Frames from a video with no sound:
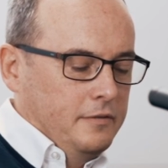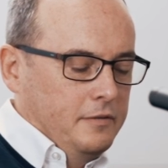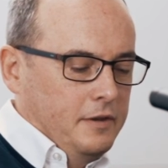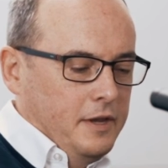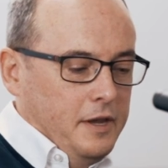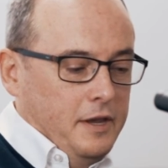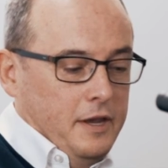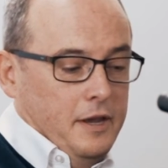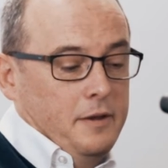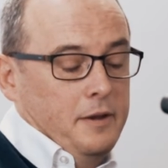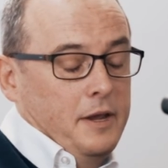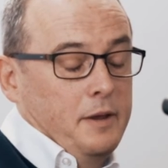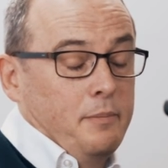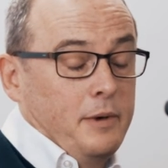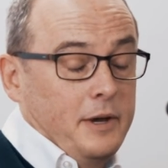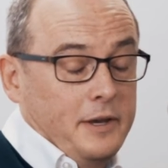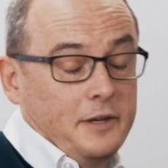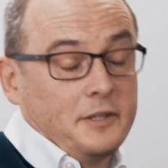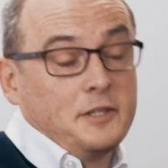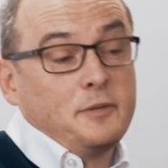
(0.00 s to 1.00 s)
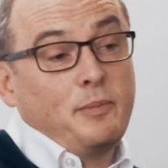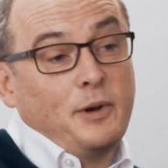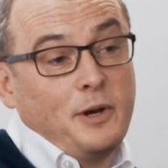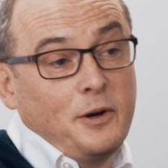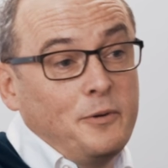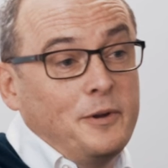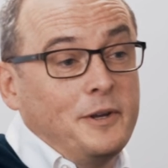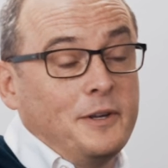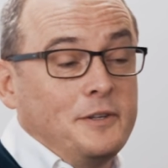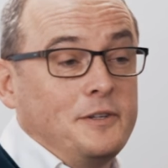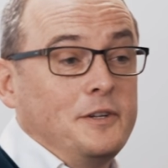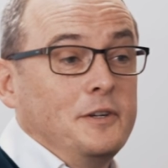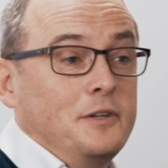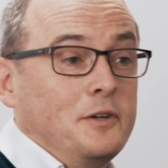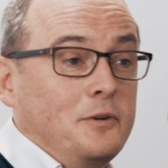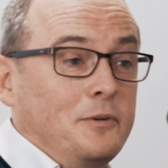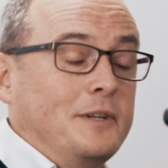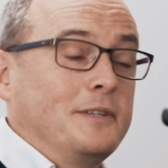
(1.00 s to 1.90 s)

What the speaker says: in my experience, you don't